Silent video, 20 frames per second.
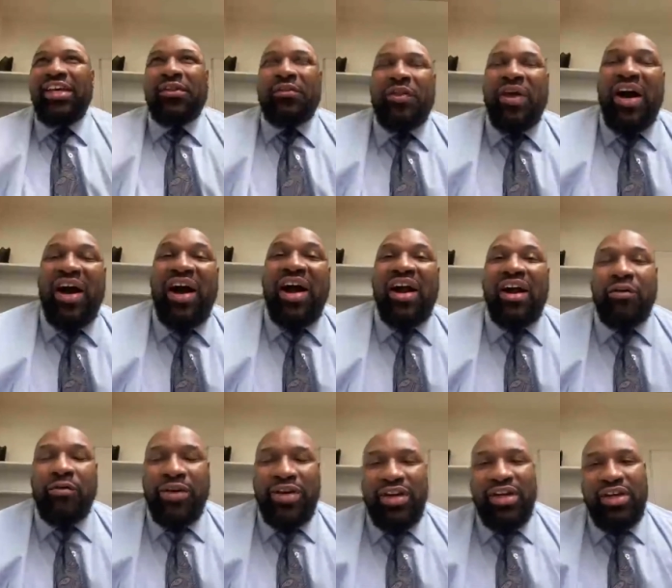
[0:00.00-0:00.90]
the
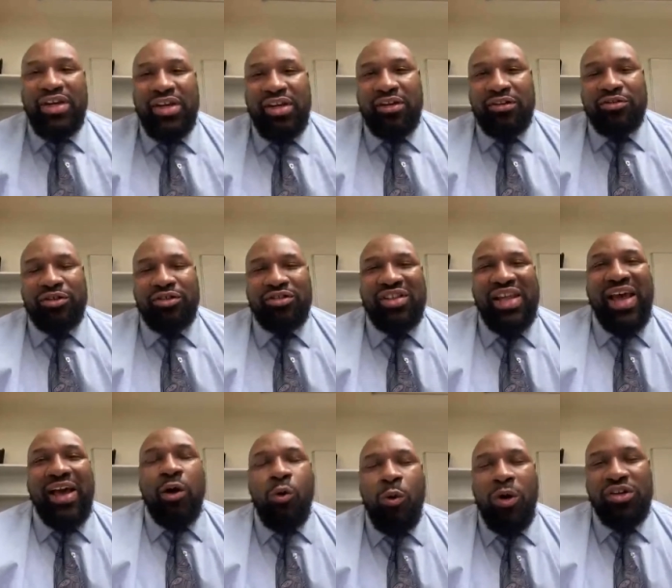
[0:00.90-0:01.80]
irony is
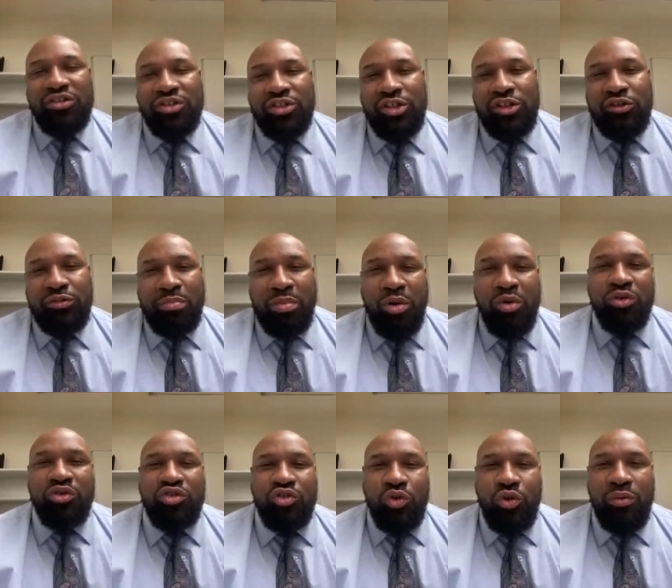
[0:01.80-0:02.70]
that question is
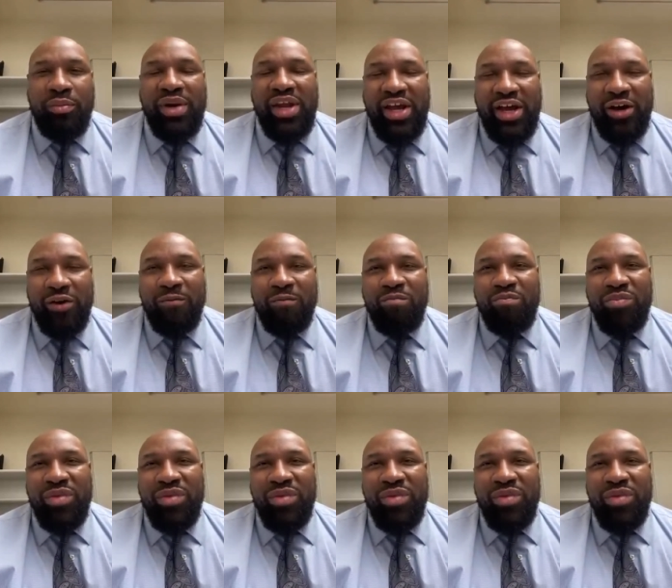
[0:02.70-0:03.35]
posed to him now.